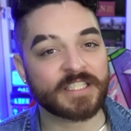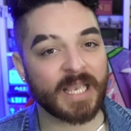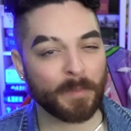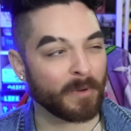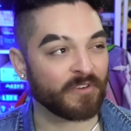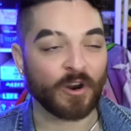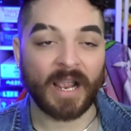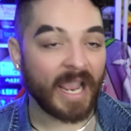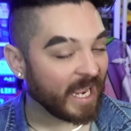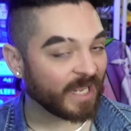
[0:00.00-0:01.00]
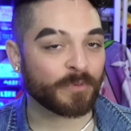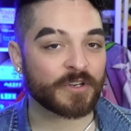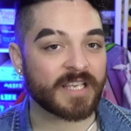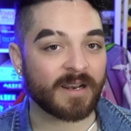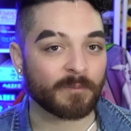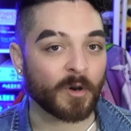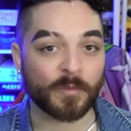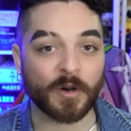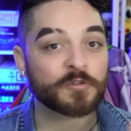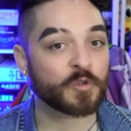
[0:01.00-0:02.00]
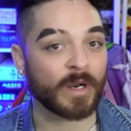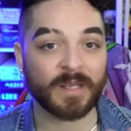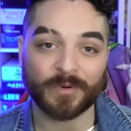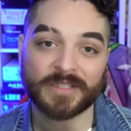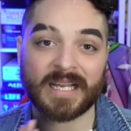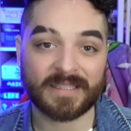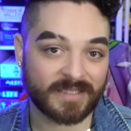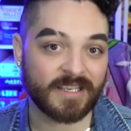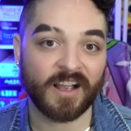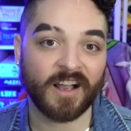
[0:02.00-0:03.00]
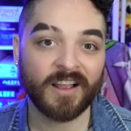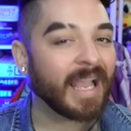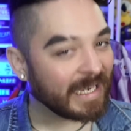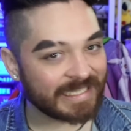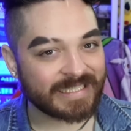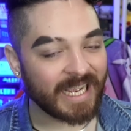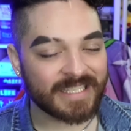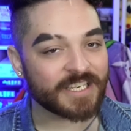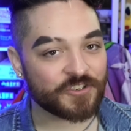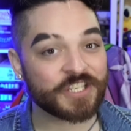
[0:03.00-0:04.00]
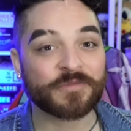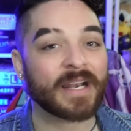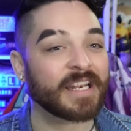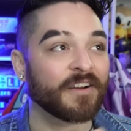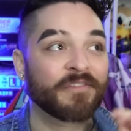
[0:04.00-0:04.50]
sip of her 80% Momo, 20% Sa, and decides that she's ready to